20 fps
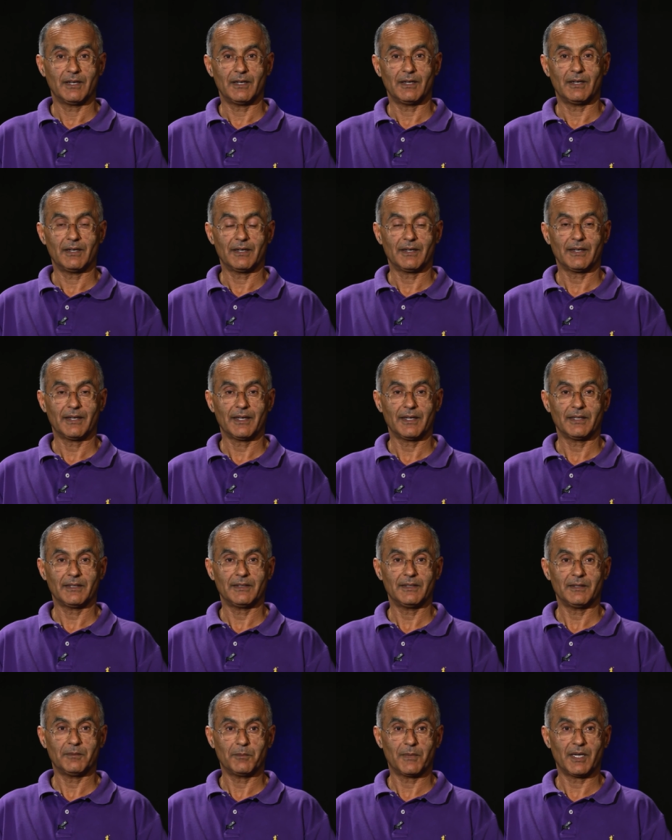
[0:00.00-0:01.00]
uh,
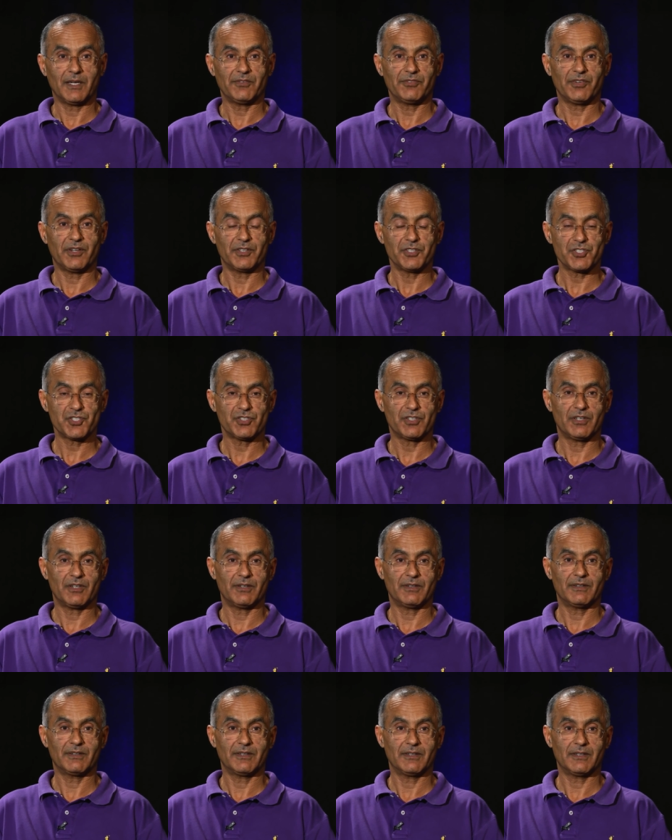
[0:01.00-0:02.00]
and did my fair
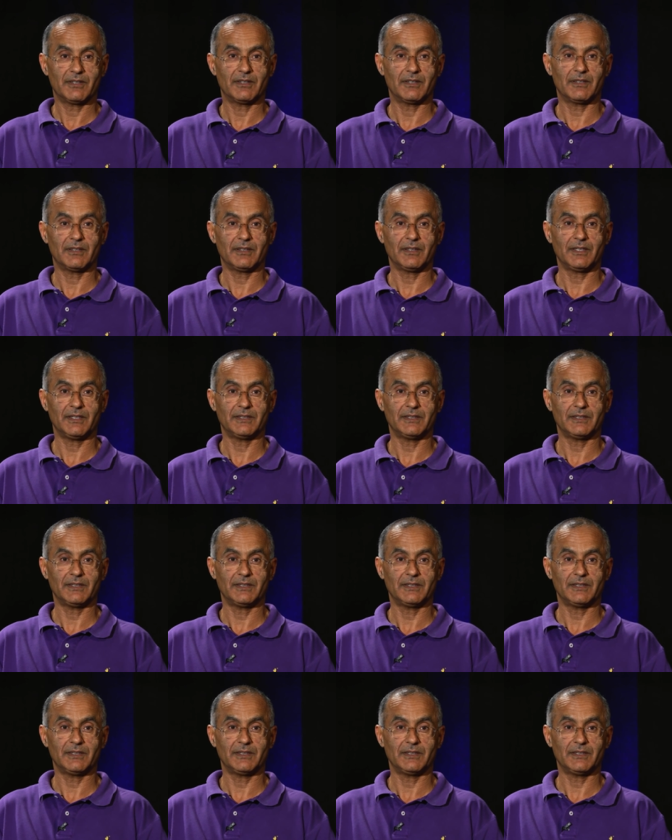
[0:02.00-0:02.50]
share uh,